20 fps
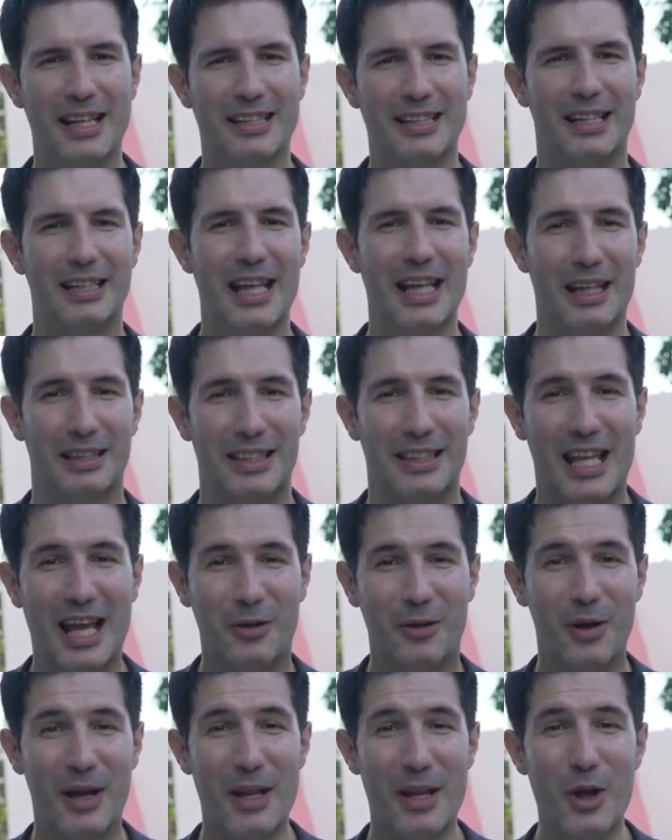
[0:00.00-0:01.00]
The Loss
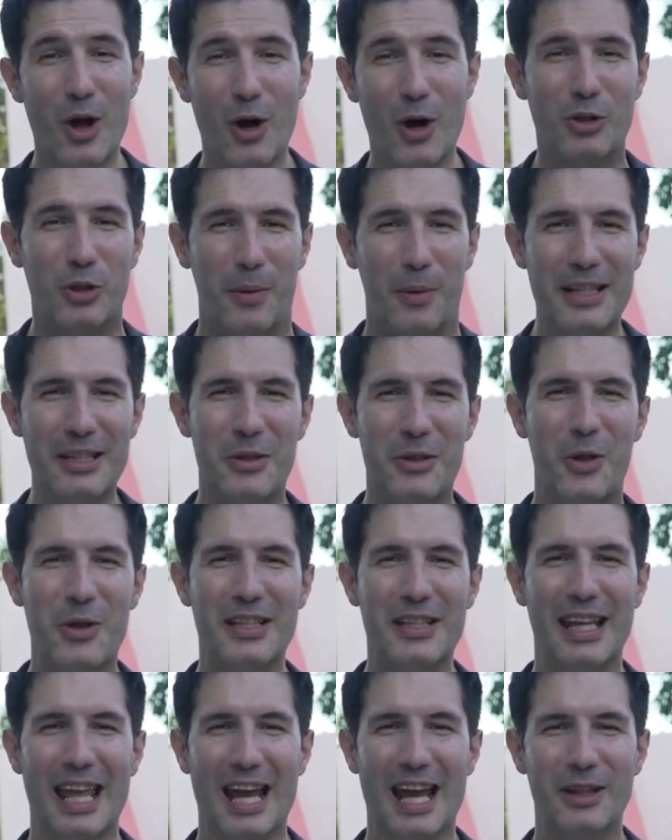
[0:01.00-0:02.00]
Generator also
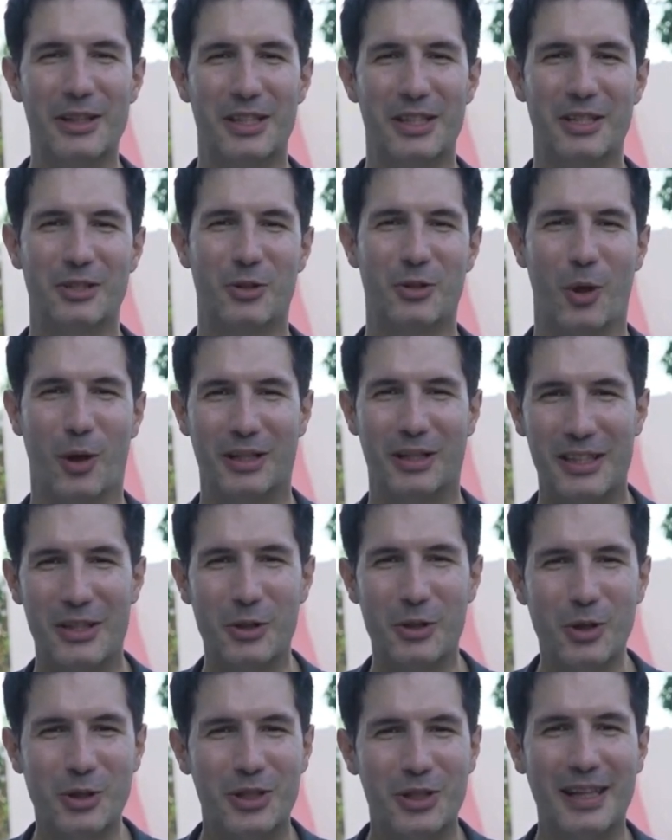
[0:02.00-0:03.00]
includes an energy storage
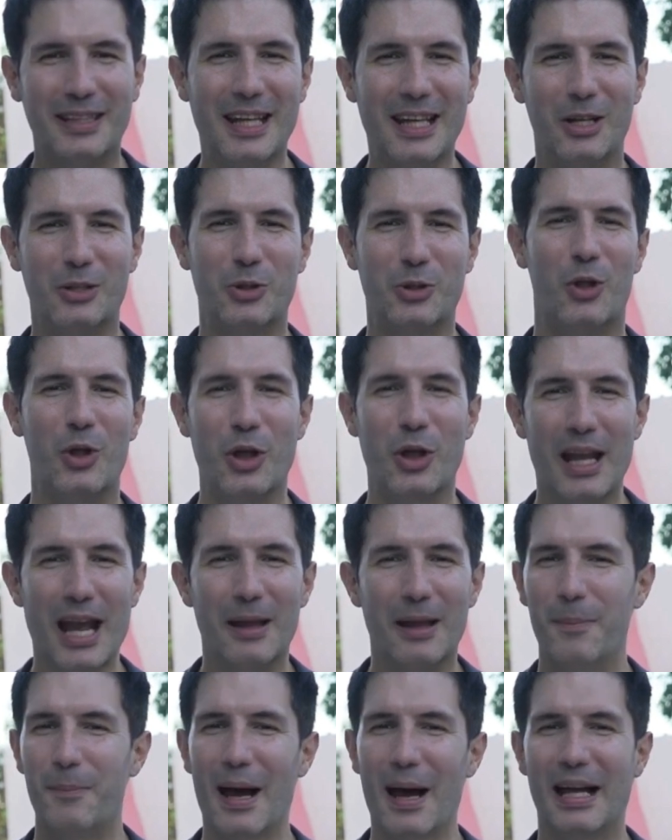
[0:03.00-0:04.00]
solution, so you'll
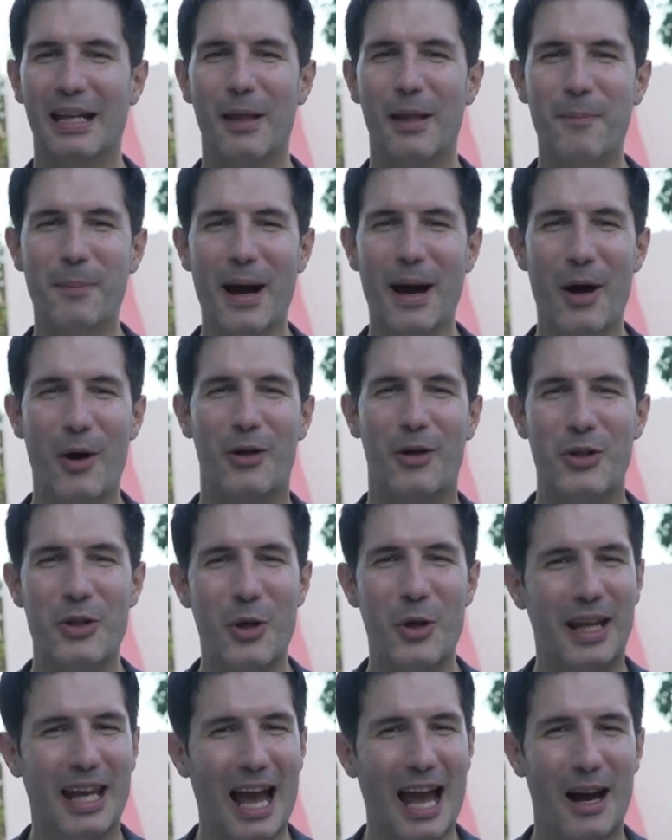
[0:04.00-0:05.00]
have backup power
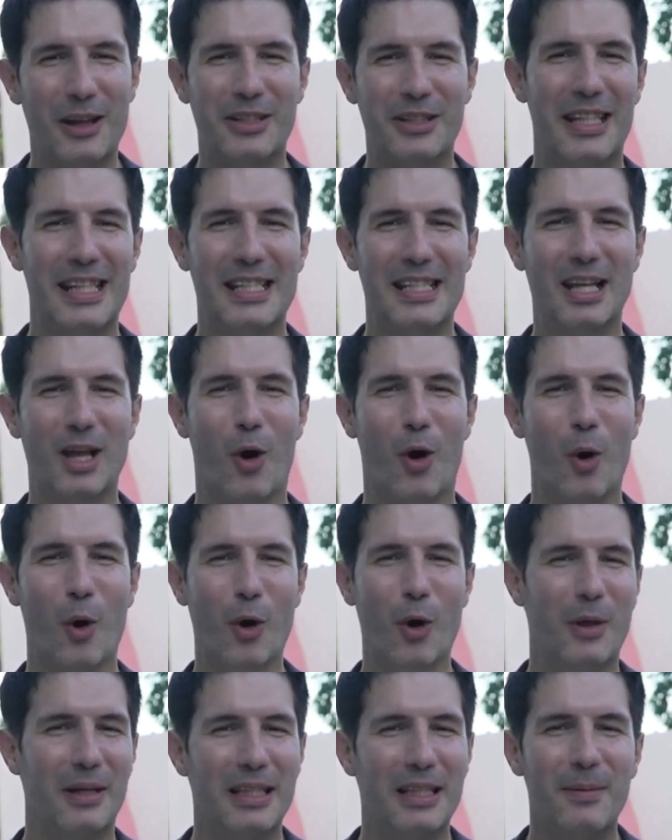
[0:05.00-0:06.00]
during outages
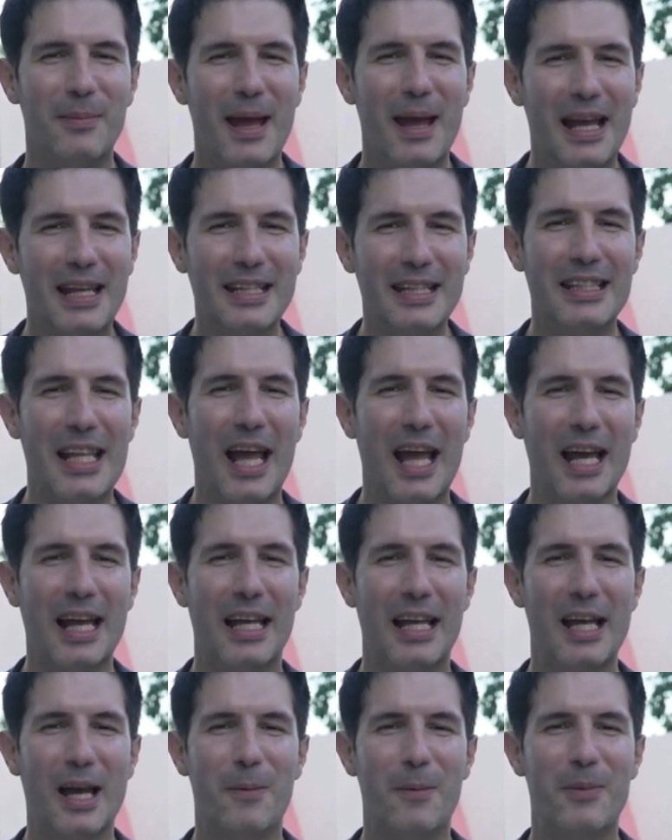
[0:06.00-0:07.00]
or when demand is high.
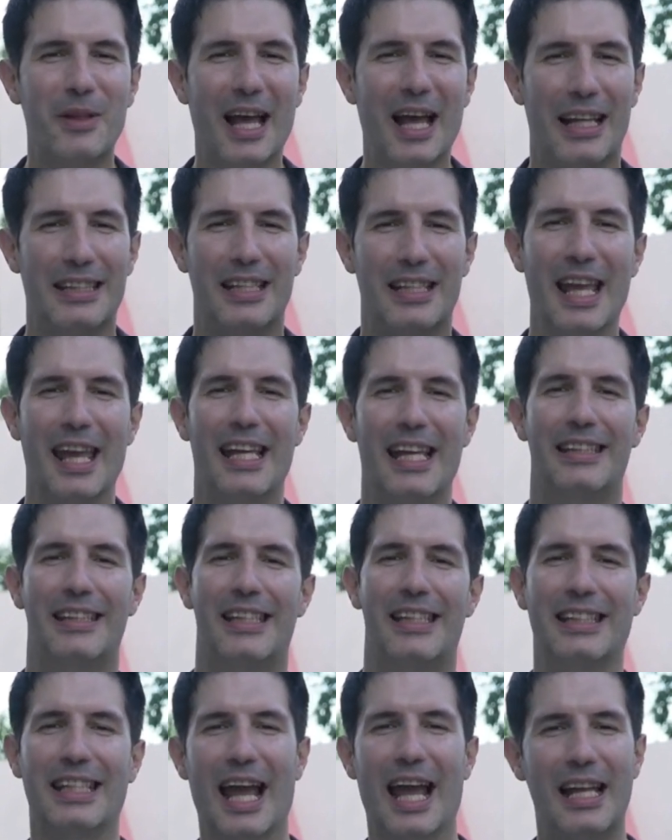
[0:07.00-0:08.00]
Plus, it's
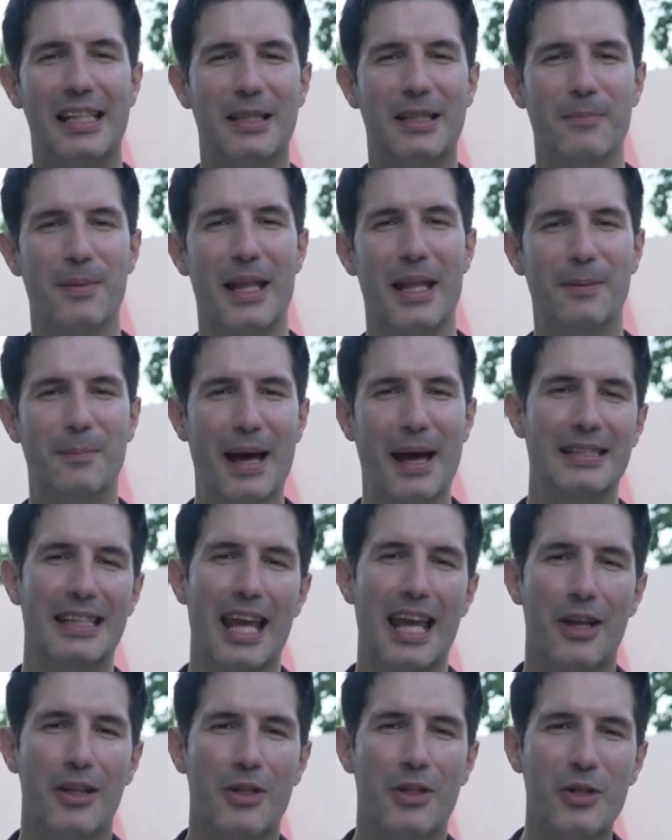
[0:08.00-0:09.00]
designed to minimize
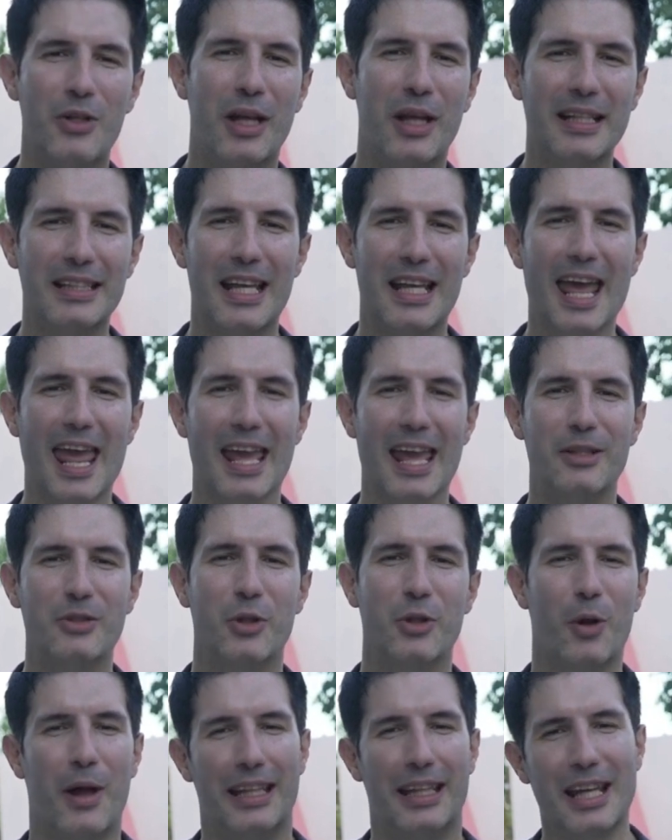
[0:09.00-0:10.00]
energy loss,
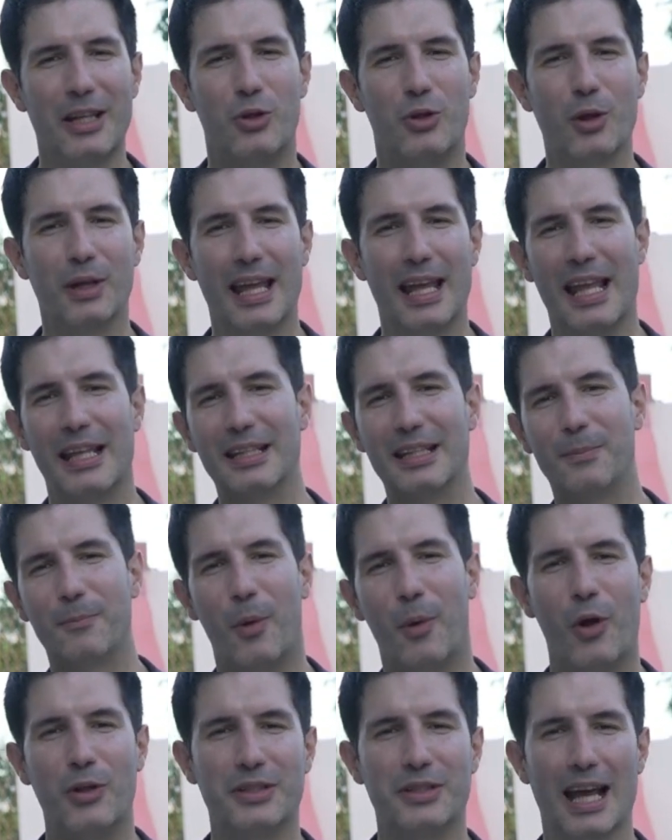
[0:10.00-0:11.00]
ensuring that you're getting the
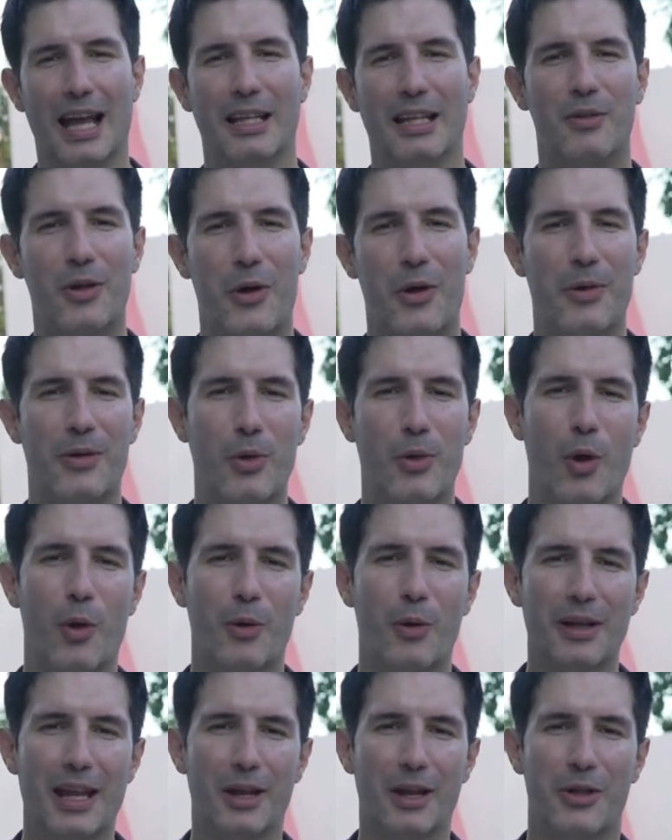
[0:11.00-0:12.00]
most out of your
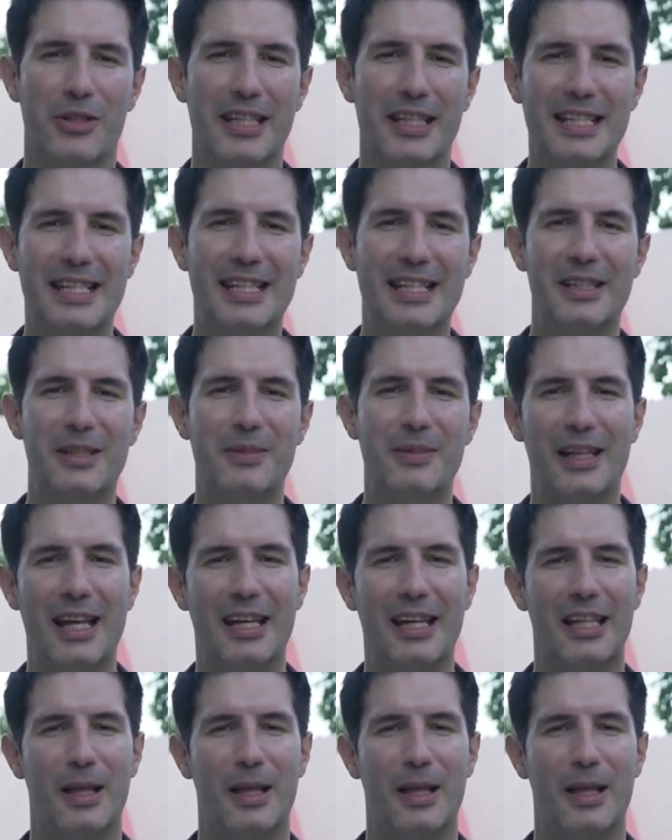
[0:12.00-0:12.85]
renewable energy system.